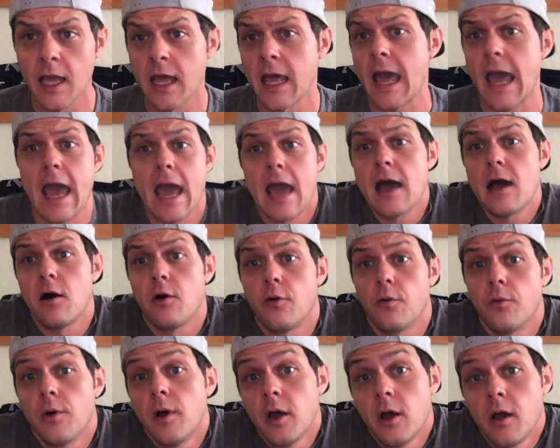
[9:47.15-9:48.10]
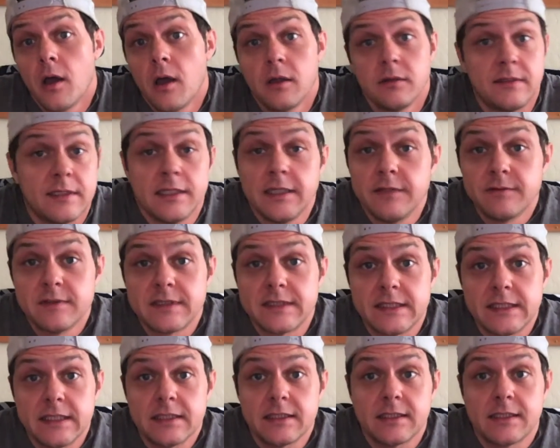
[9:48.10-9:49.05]
How? Didn't even
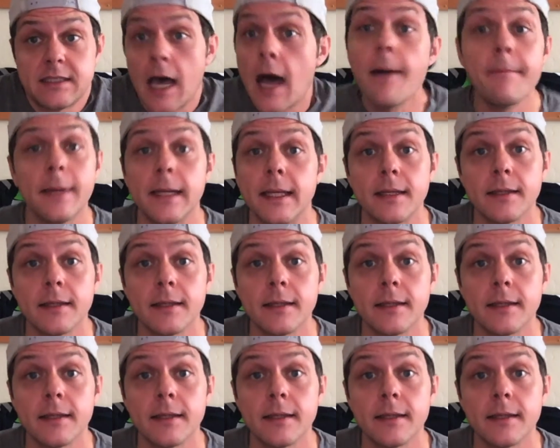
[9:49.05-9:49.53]
see it coming.